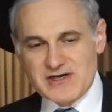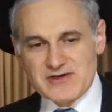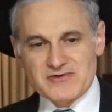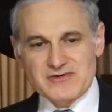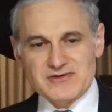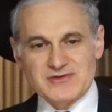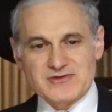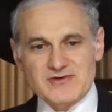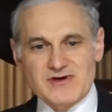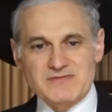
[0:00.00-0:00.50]

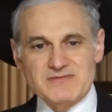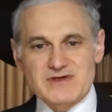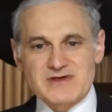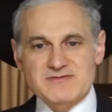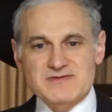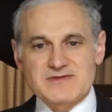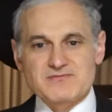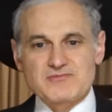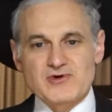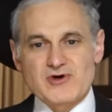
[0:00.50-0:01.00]
When the Rebbe
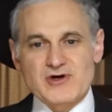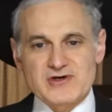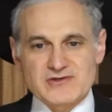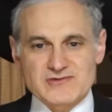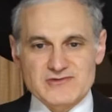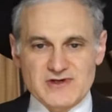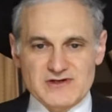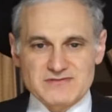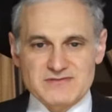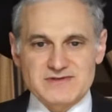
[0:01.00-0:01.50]
gives a bracha,
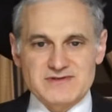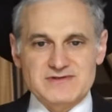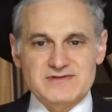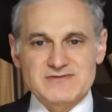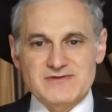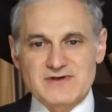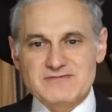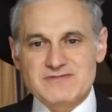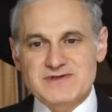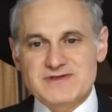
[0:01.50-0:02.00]
the
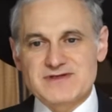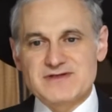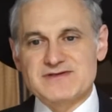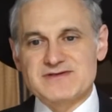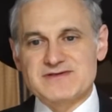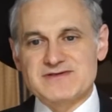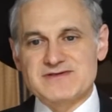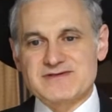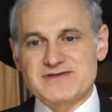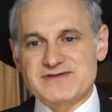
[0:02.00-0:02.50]
Rebbe
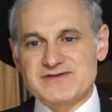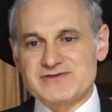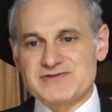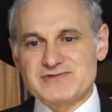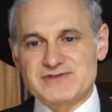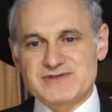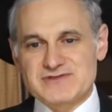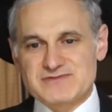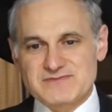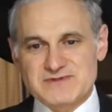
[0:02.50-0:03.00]
says
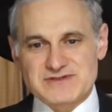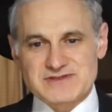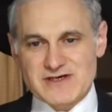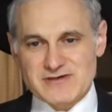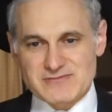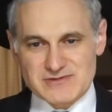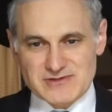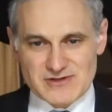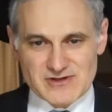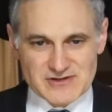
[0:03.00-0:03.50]
you should be a
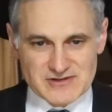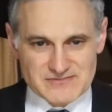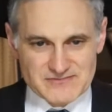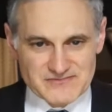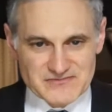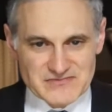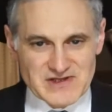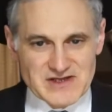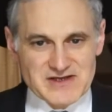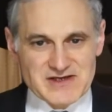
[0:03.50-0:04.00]
Talmid Chacham.
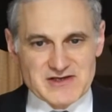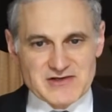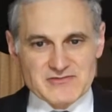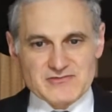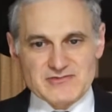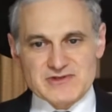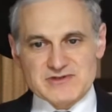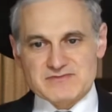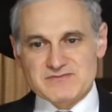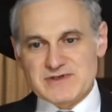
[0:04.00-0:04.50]

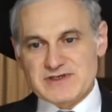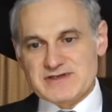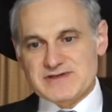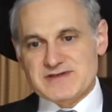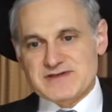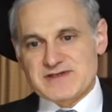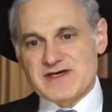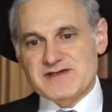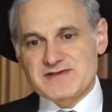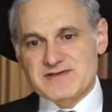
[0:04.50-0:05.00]
Which means,
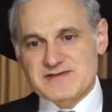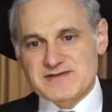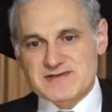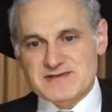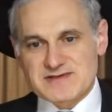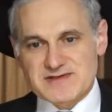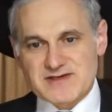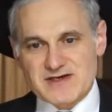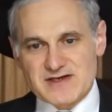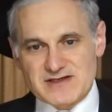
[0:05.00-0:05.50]
in essence,
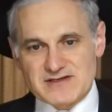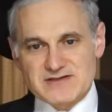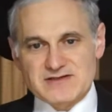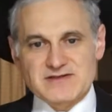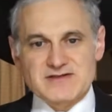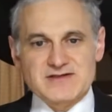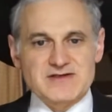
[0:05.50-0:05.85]
he's saying